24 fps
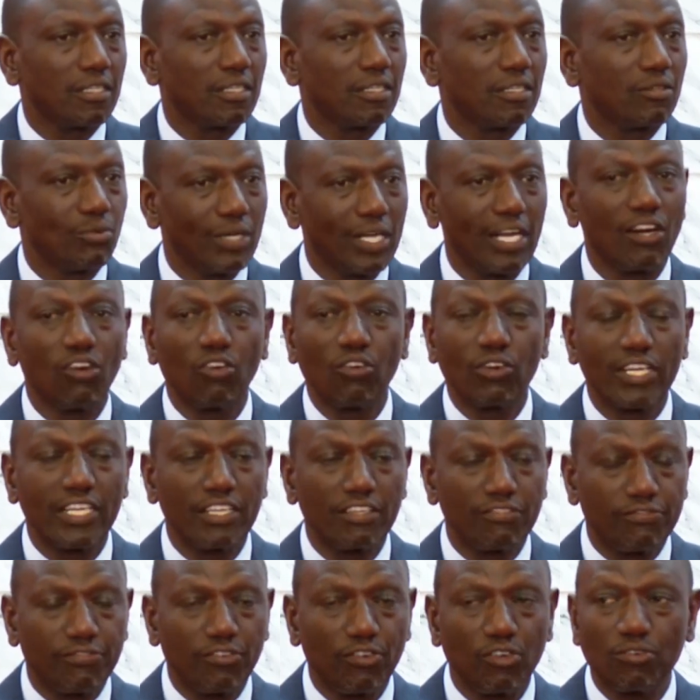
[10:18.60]
We are all
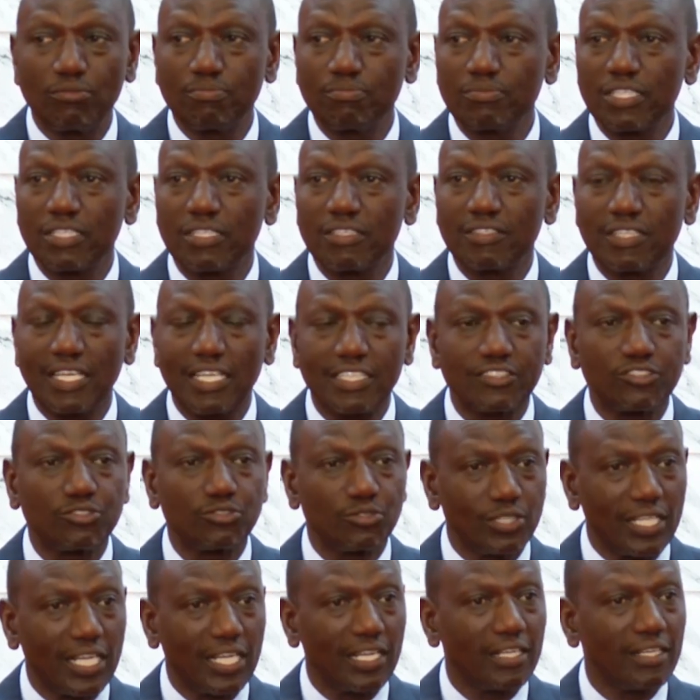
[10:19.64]
informed that
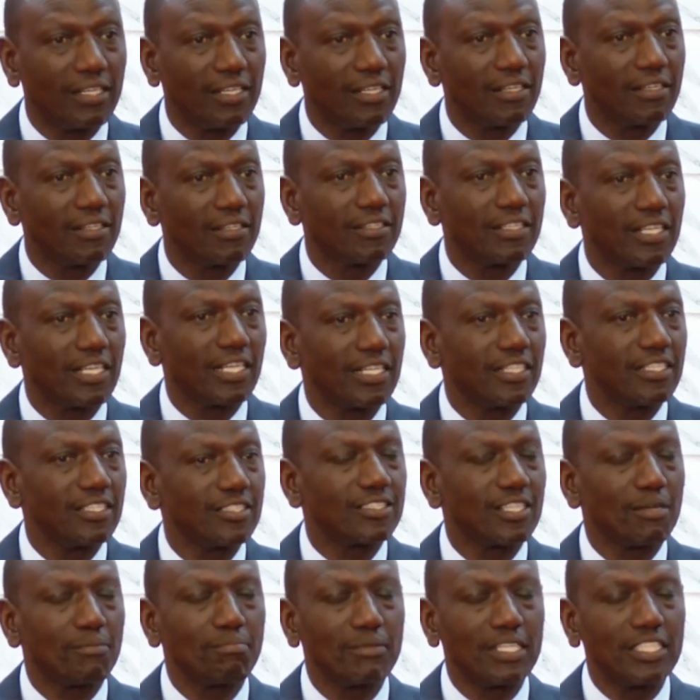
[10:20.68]
today there
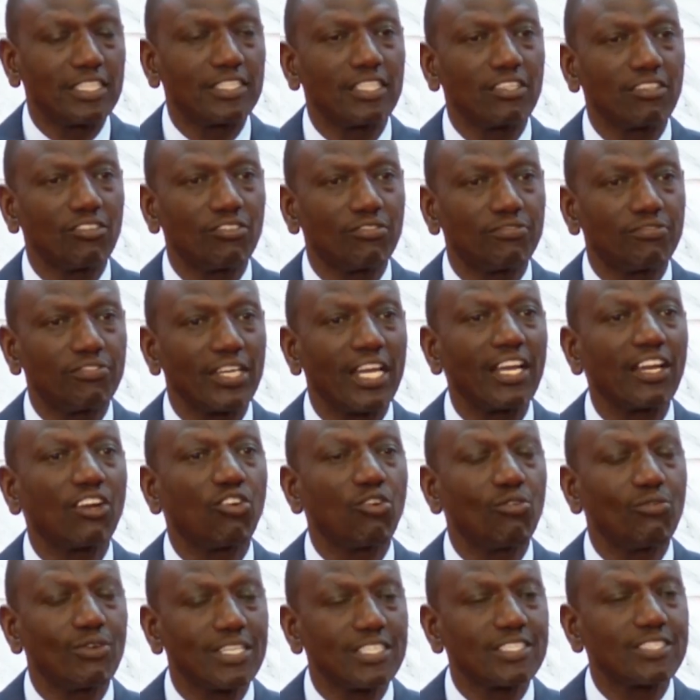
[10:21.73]
is a meeting of
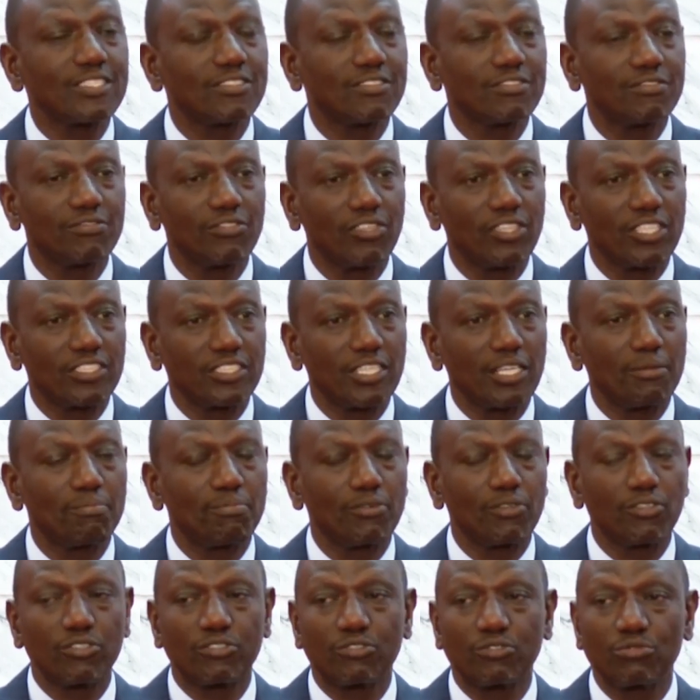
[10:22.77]
ECOWAS, for
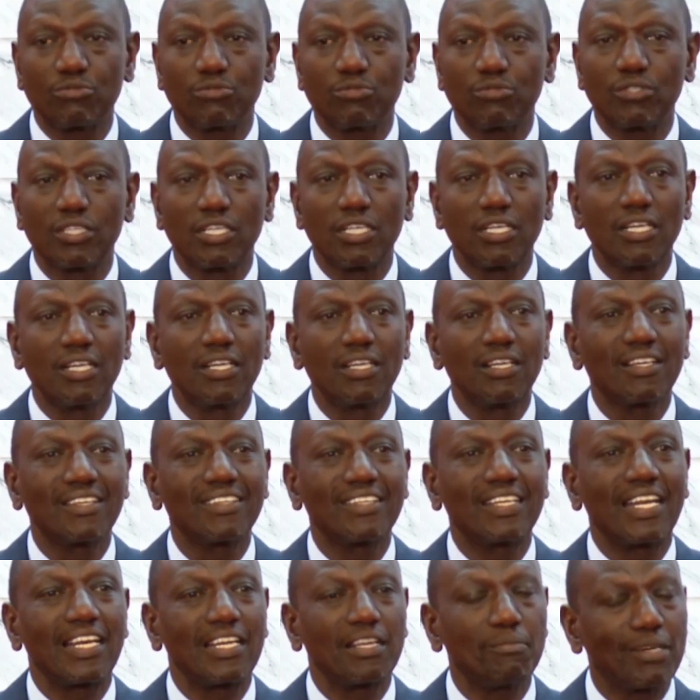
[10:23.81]
example, to
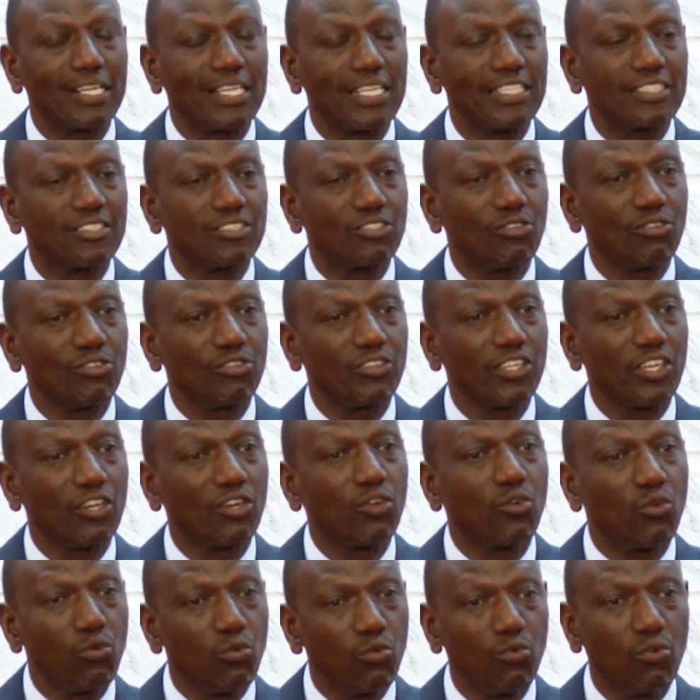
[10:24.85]
deliberate on the
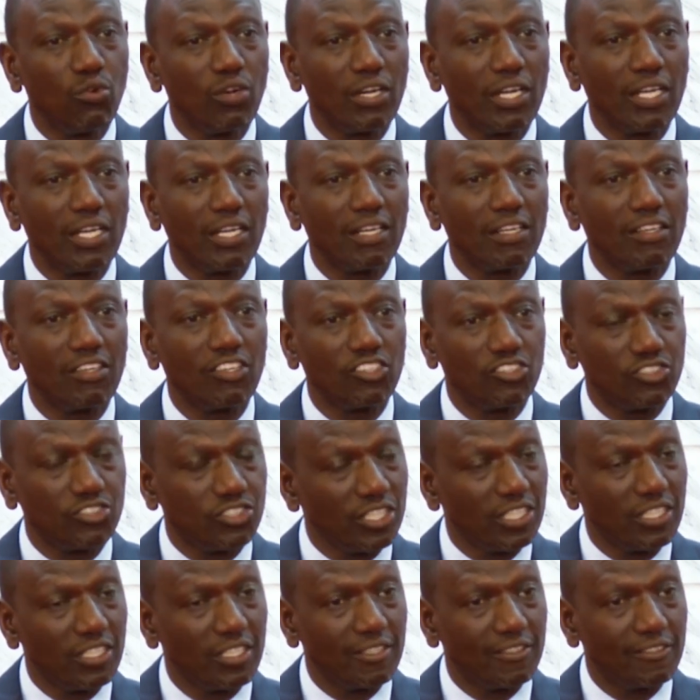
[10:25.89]
coup in
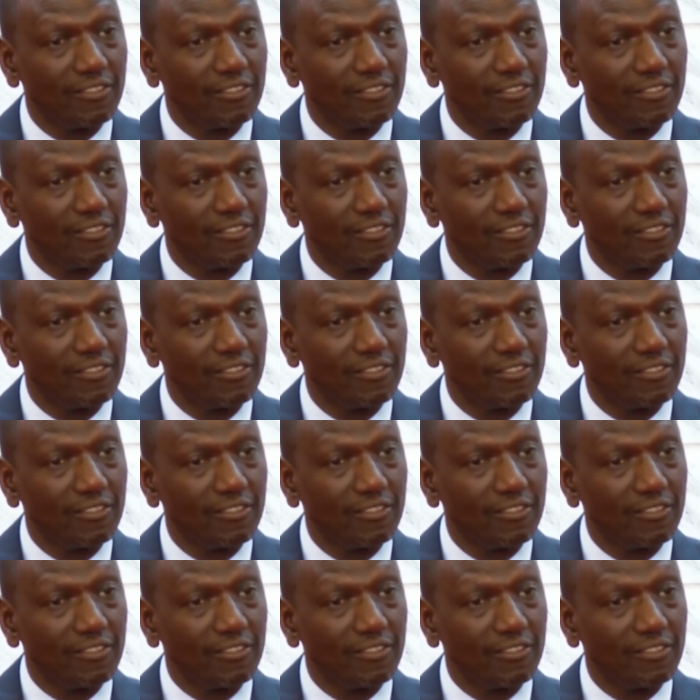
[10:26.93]
Niger.